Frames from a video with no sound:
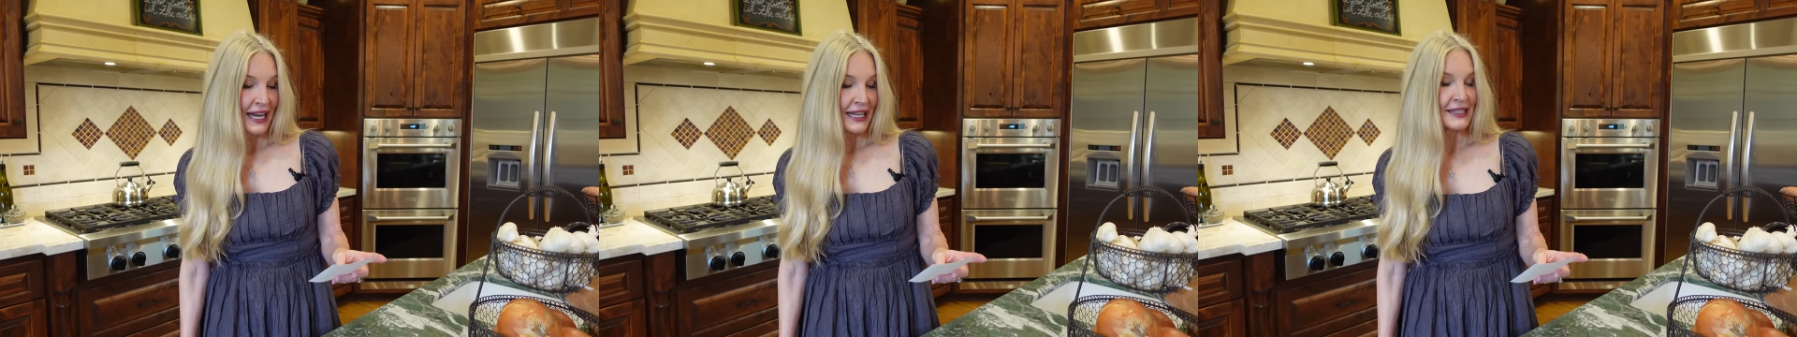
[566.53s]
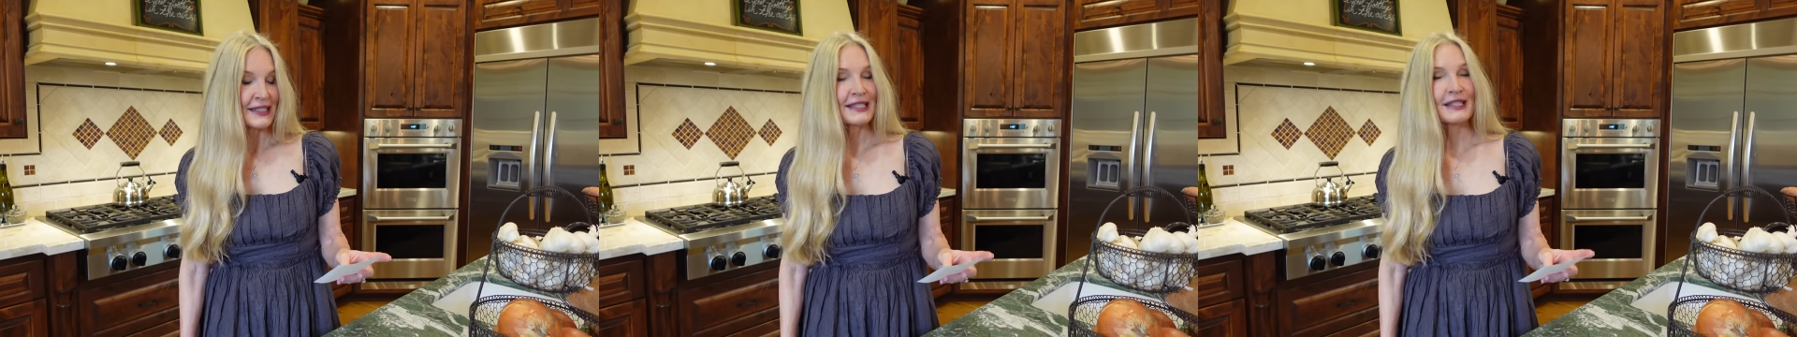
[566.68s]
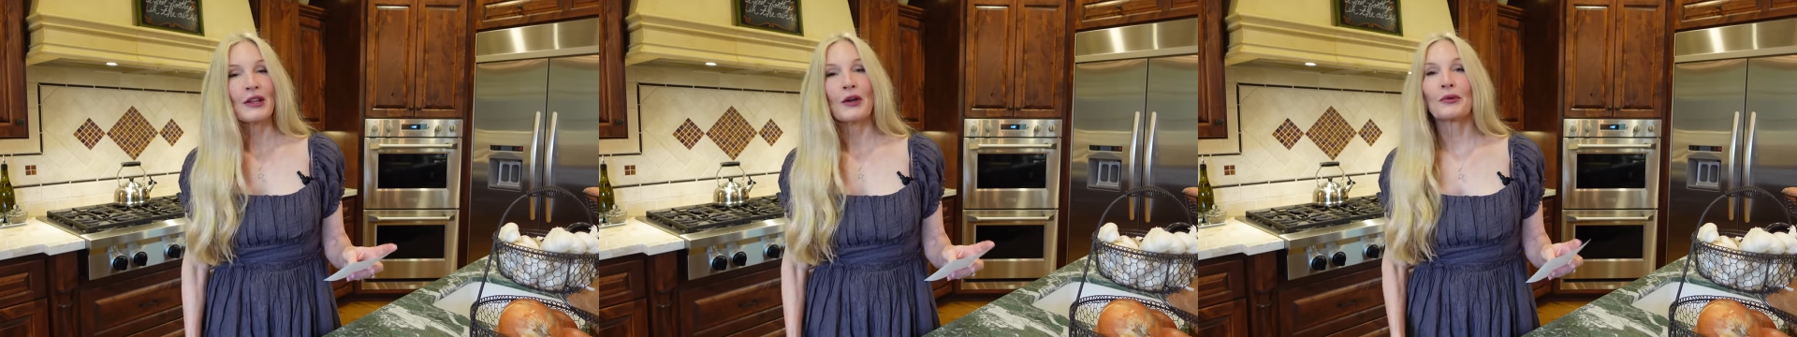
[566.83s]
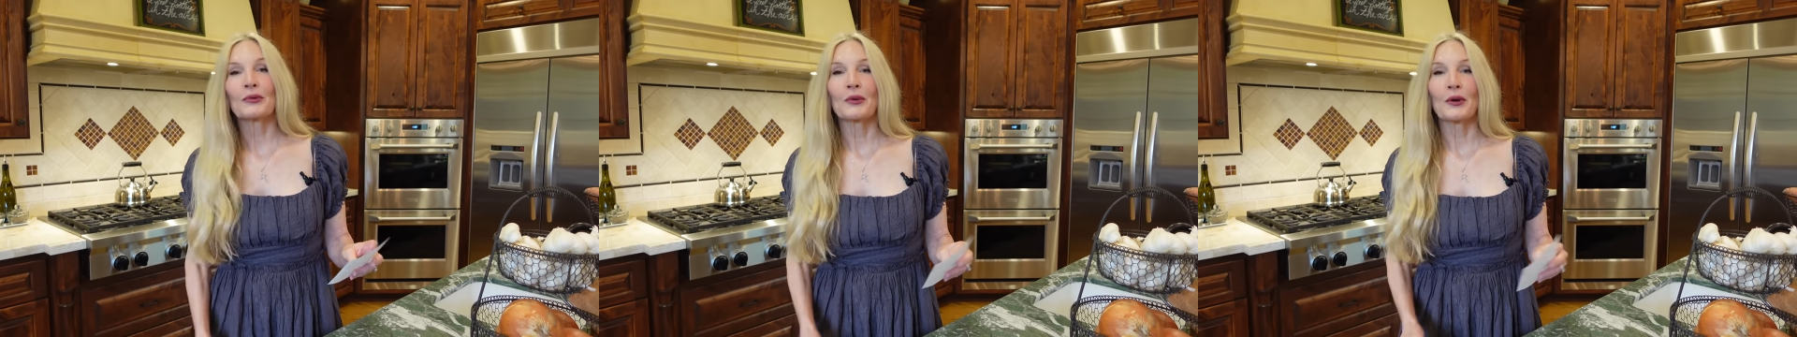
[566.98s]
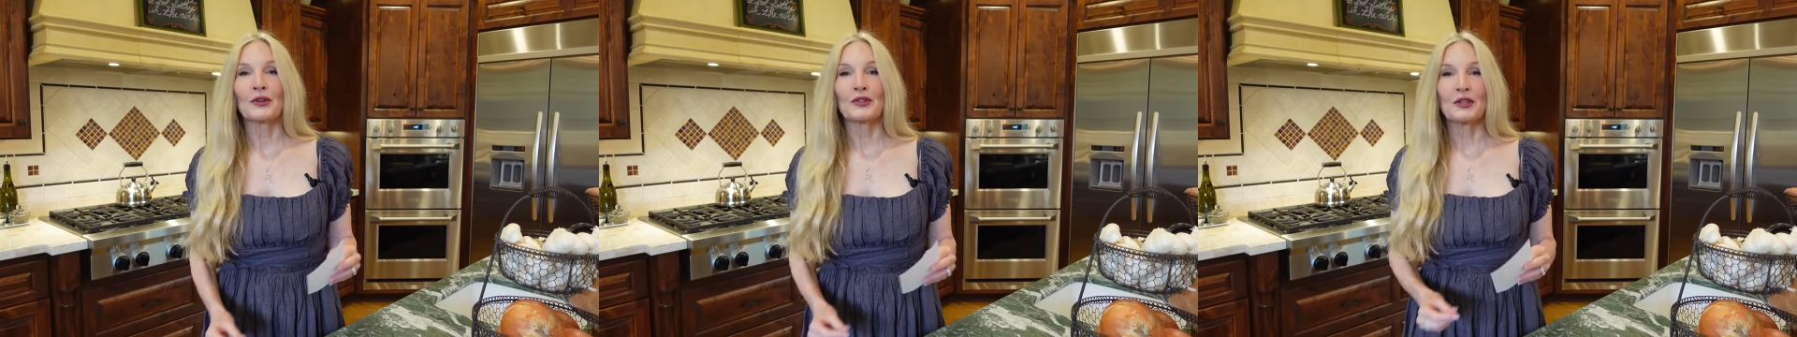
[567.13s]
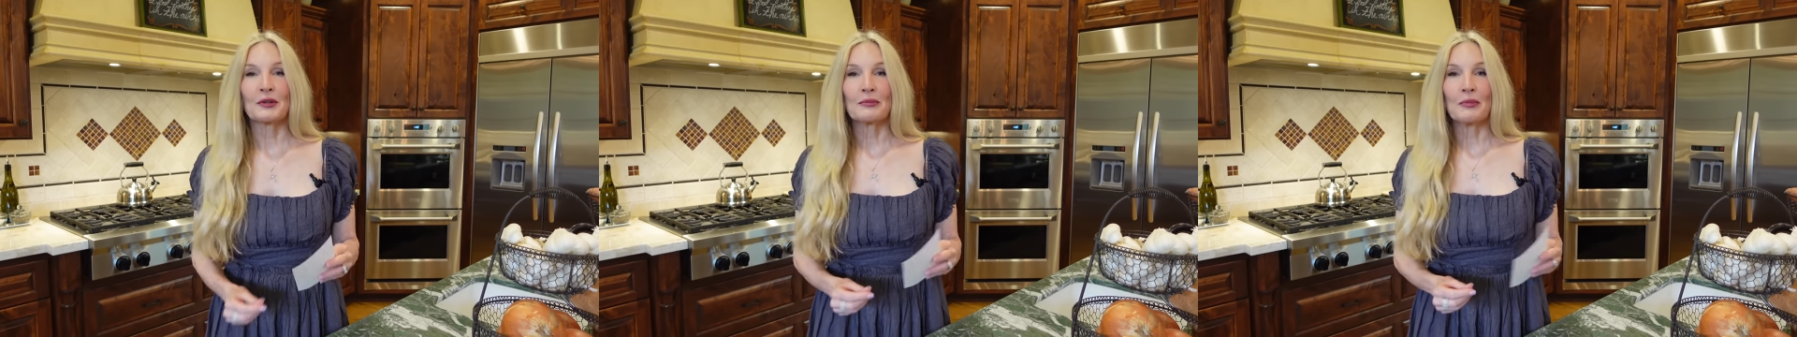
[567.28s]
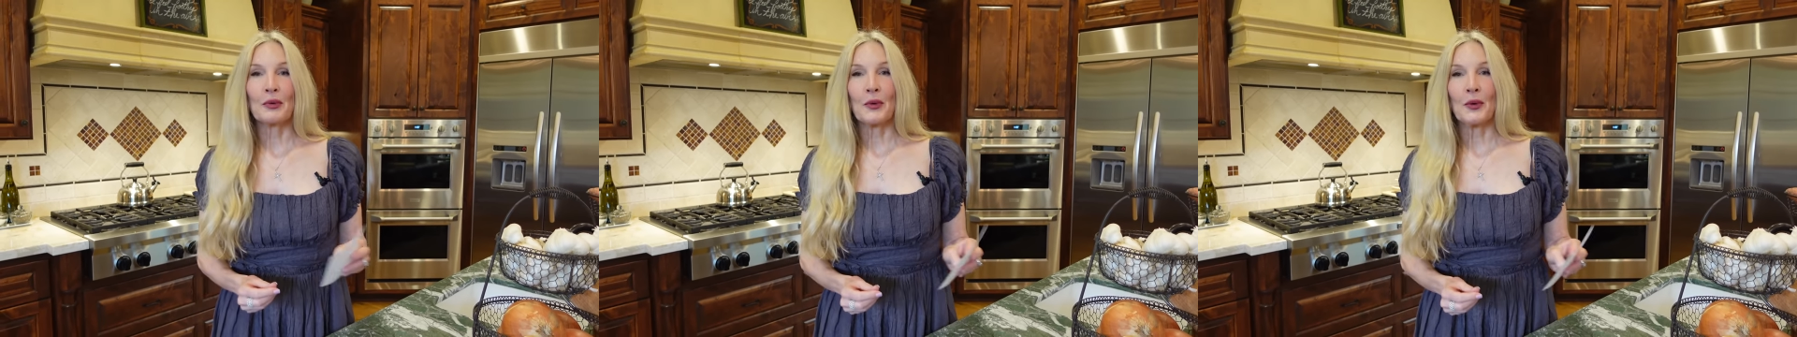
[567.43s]
and slow
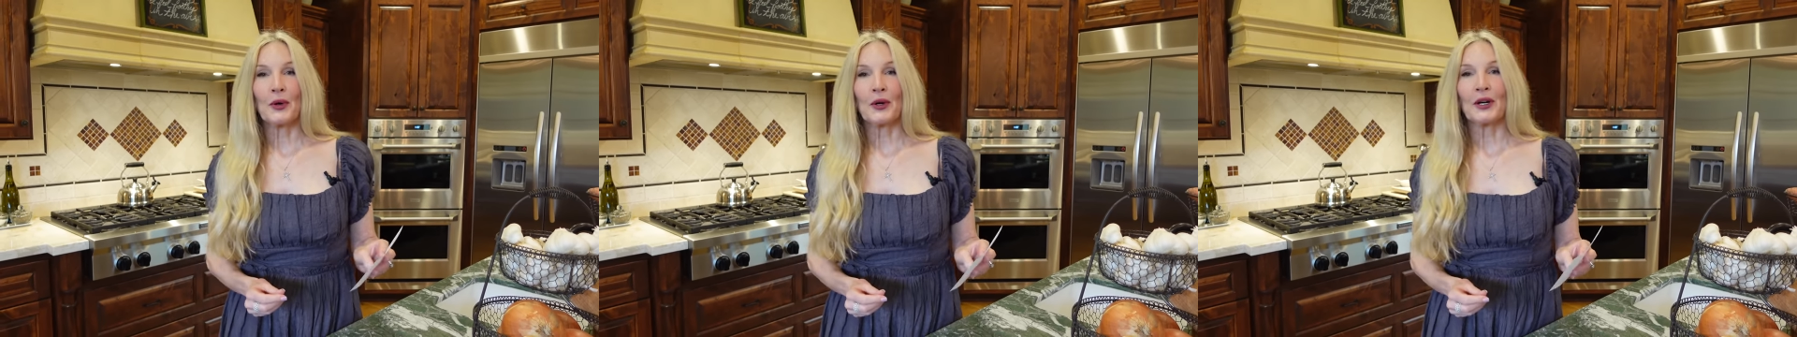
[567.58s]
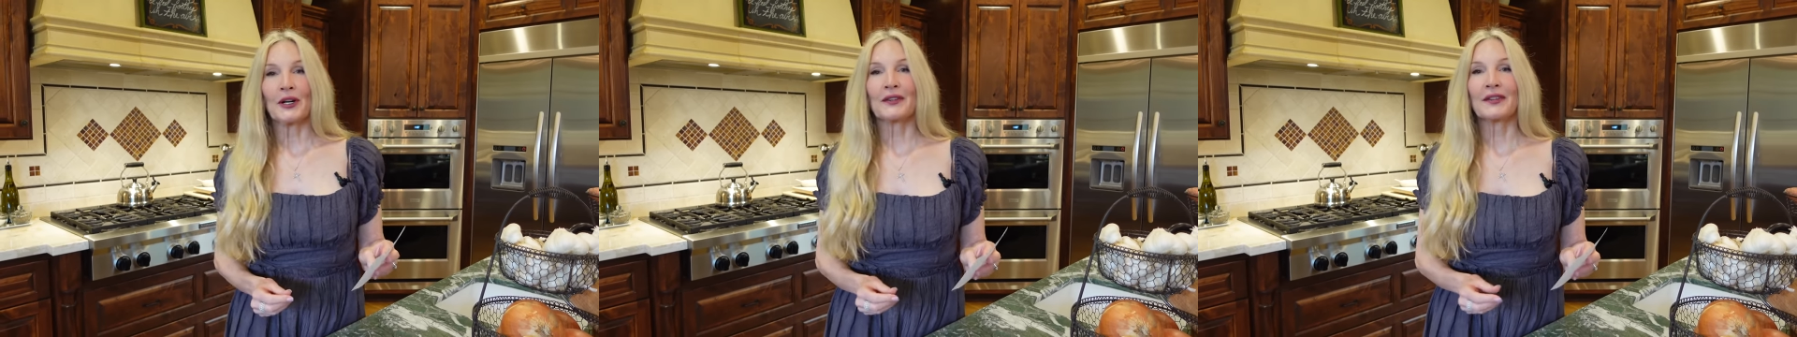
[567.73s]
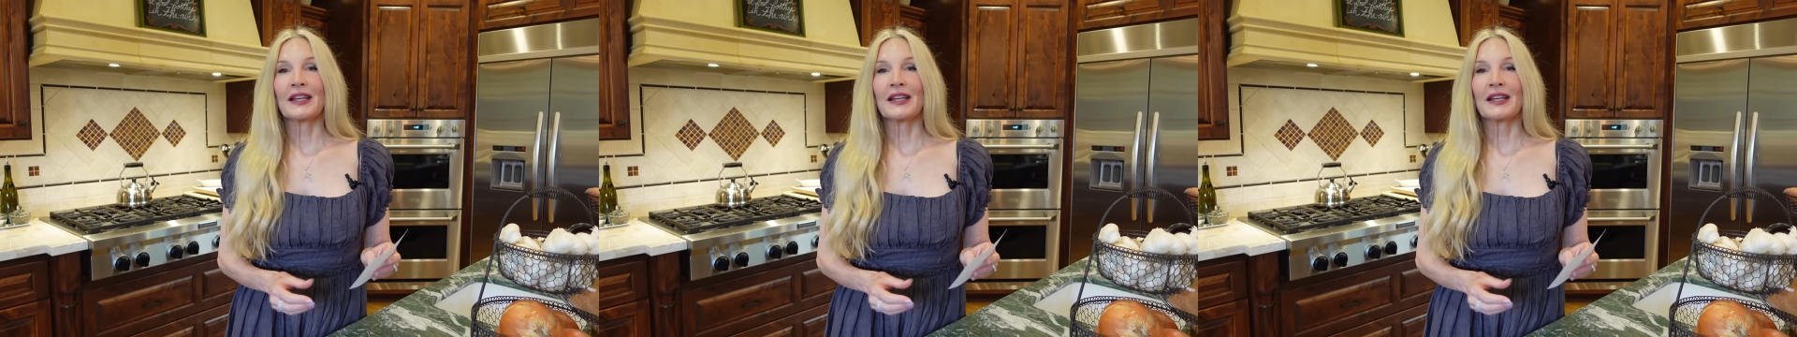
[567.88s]
roasted pork.